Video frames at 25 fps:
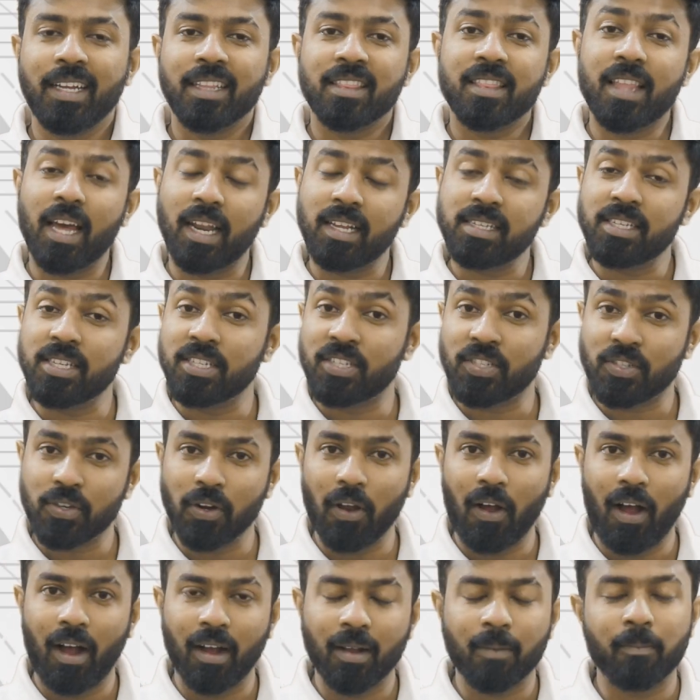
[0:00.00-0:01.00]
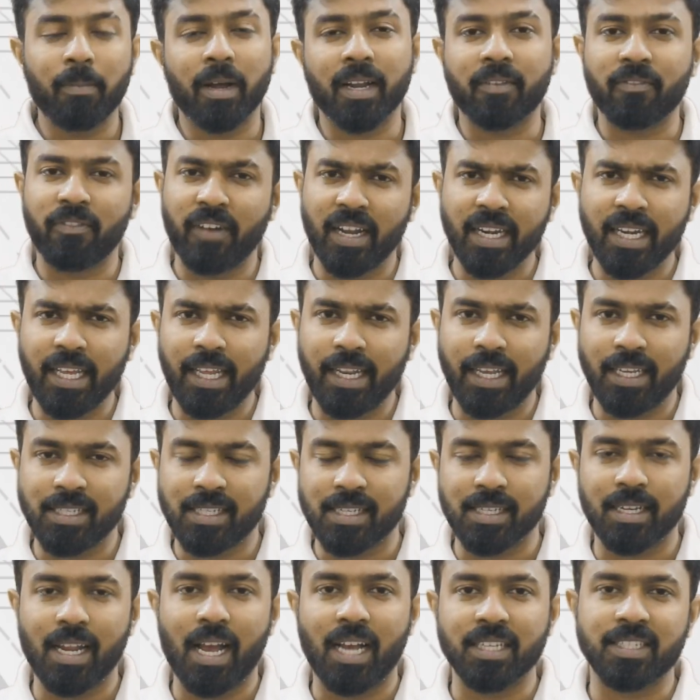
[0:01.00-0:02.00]
There is a strong but funny
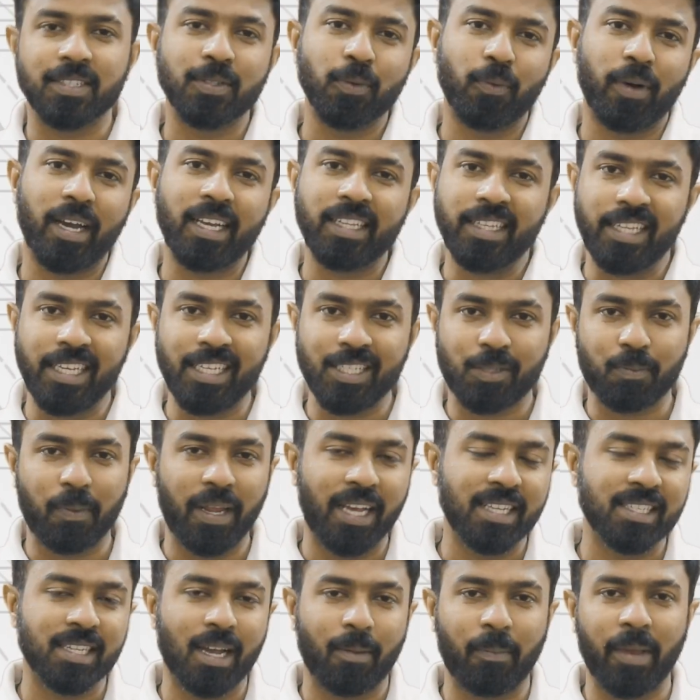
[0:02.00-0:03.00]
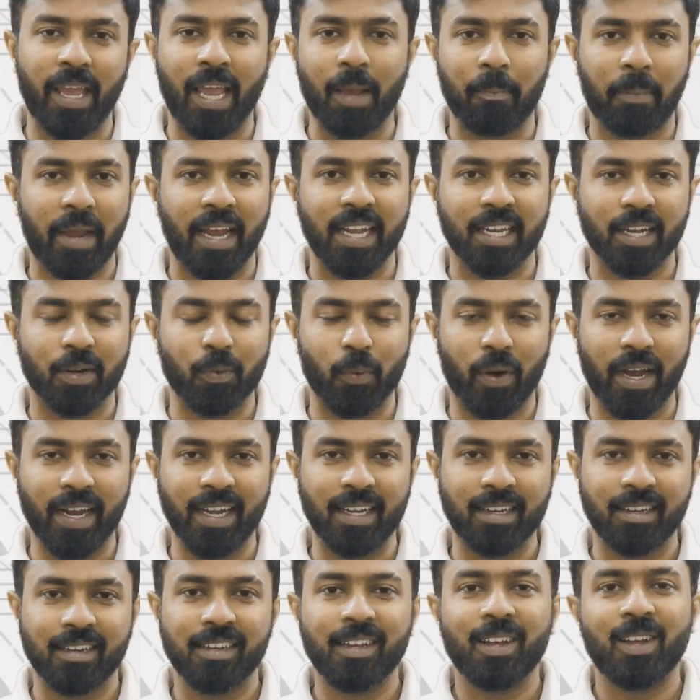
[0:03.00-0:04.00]
reason as to why these planes are being painted
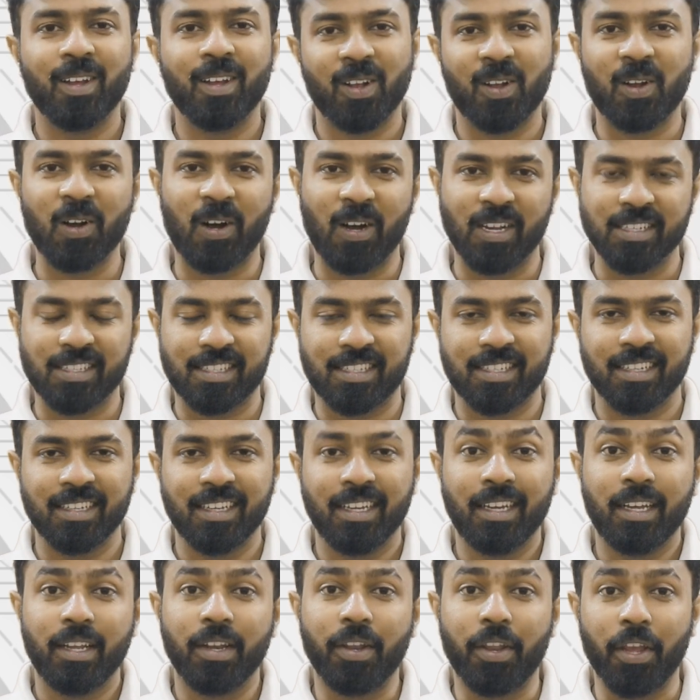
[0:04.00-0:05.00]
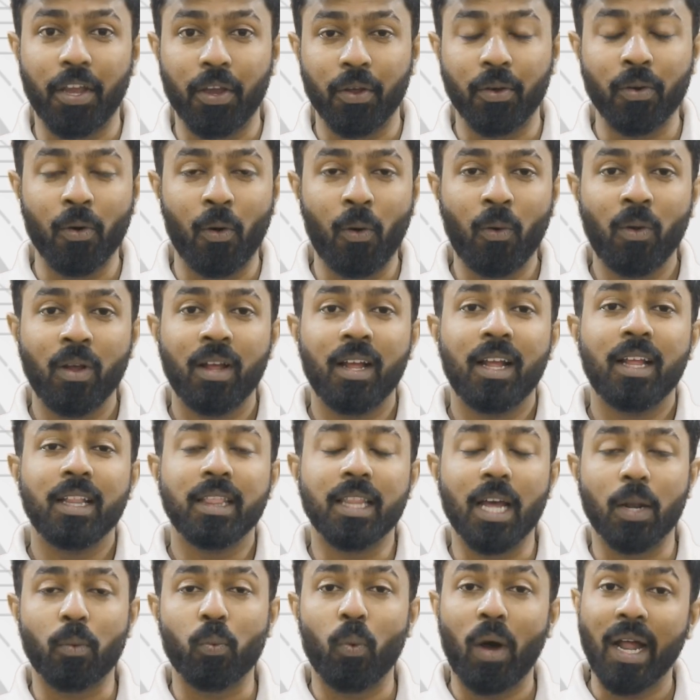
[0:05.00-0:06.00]
white. Cost. Do you know
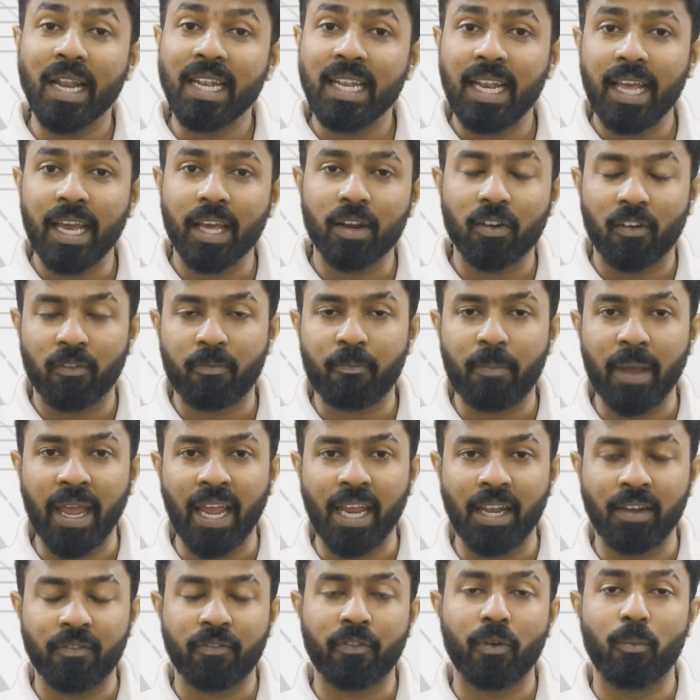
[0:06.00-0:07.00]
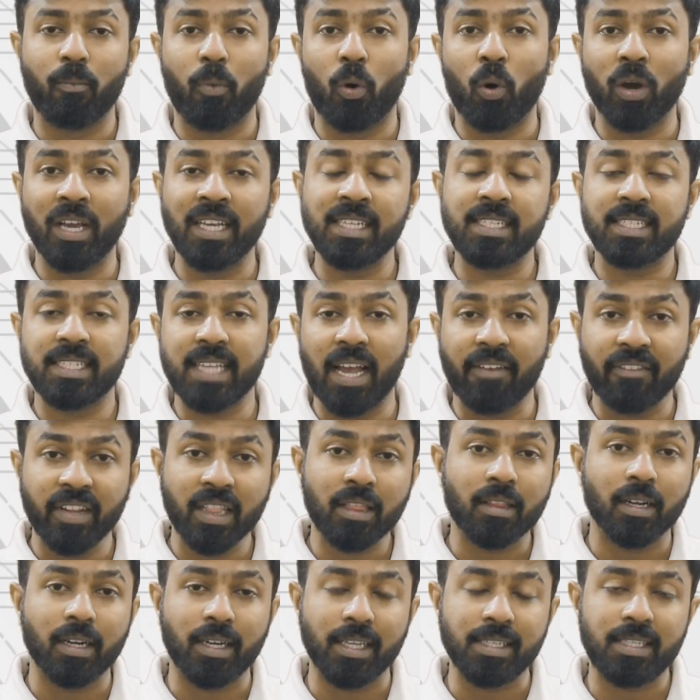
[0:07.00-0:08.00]
that one layer of paint for Boeing
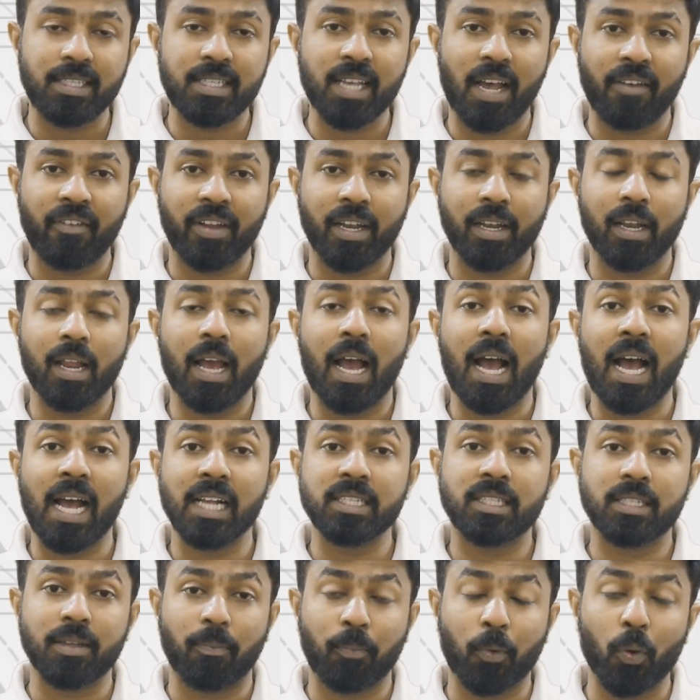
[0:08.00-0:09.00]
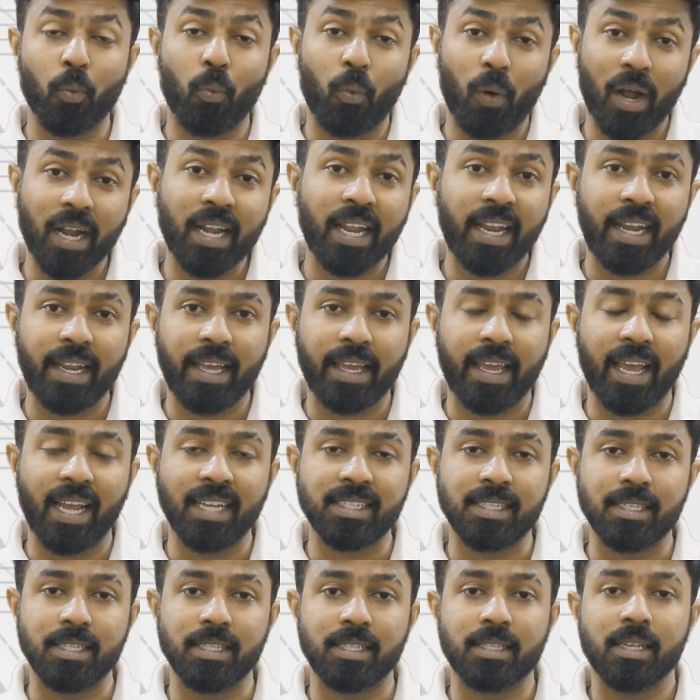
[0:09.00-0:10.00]
737 adds up to 180
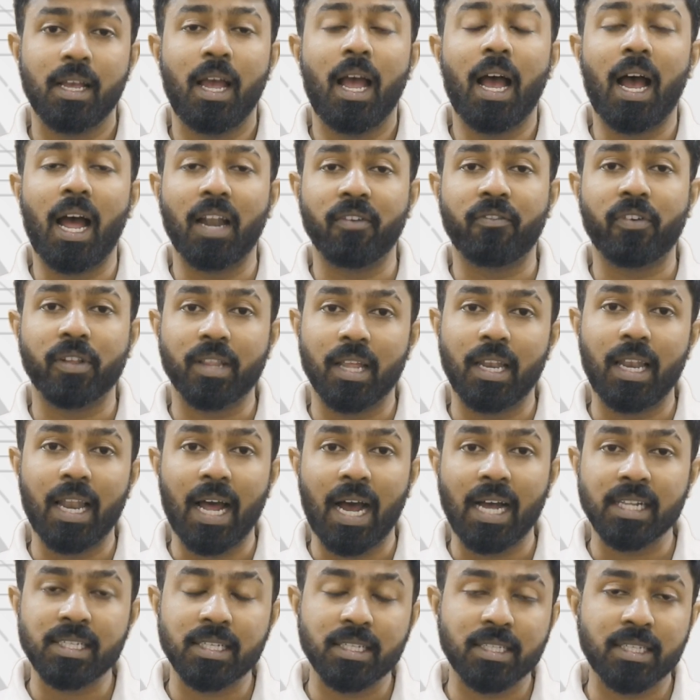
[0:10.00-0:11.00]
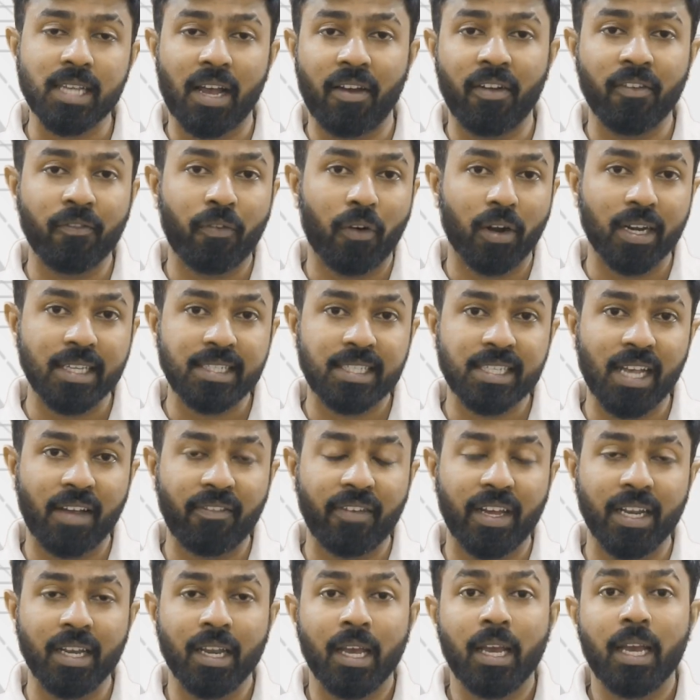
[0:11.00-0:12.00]
kgs and for the larger
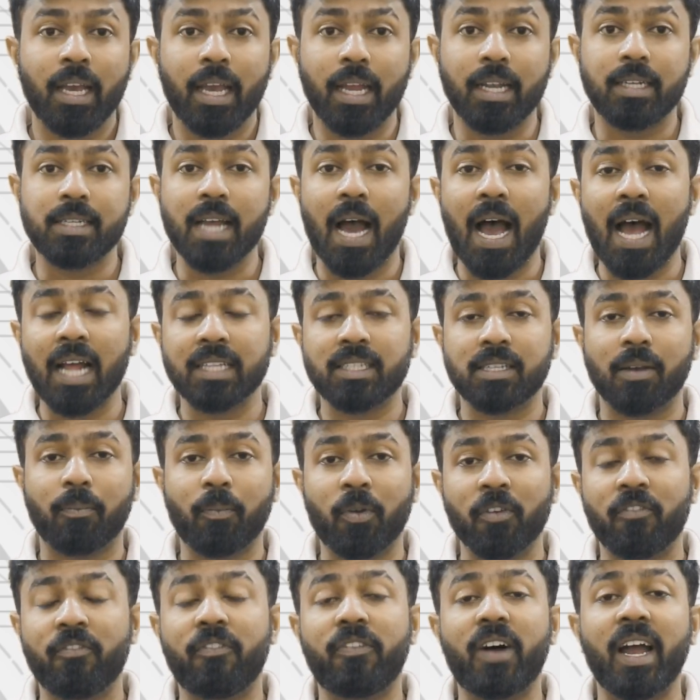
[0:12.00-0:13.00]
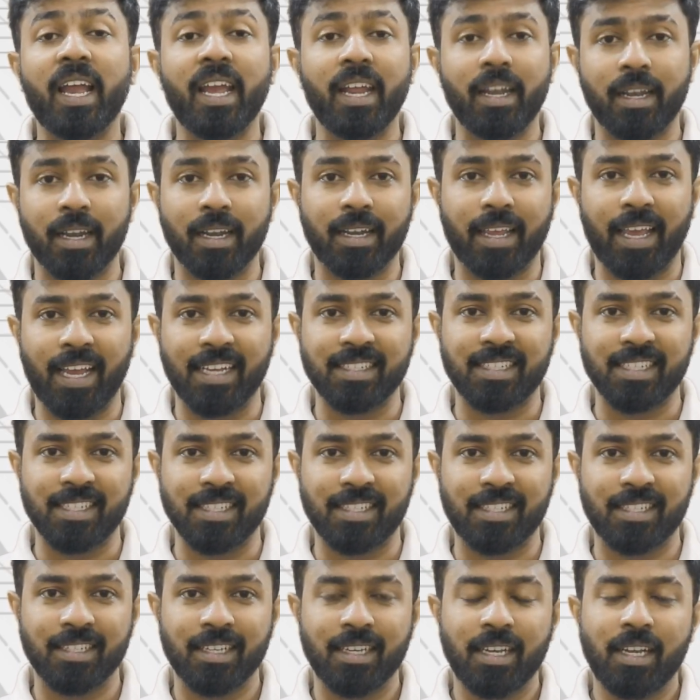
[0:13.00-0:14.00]
747, it adds up to 500
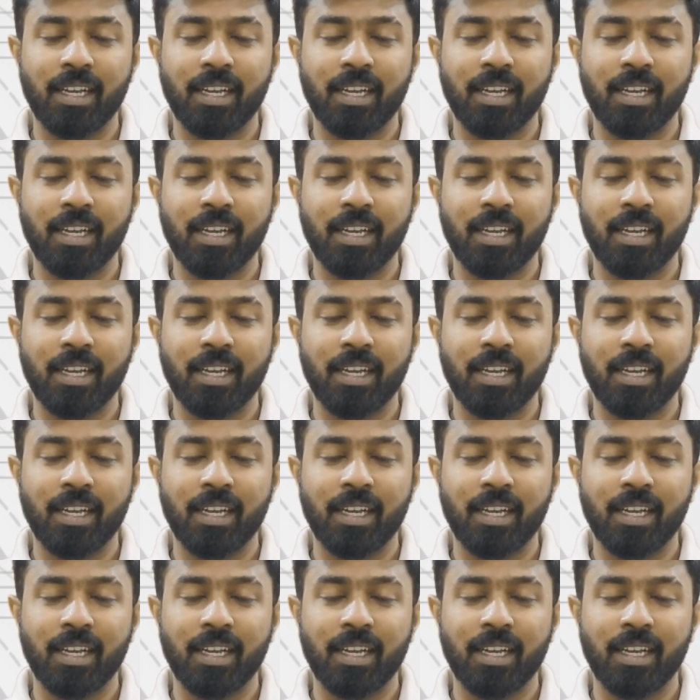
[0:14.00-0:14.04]
kgs.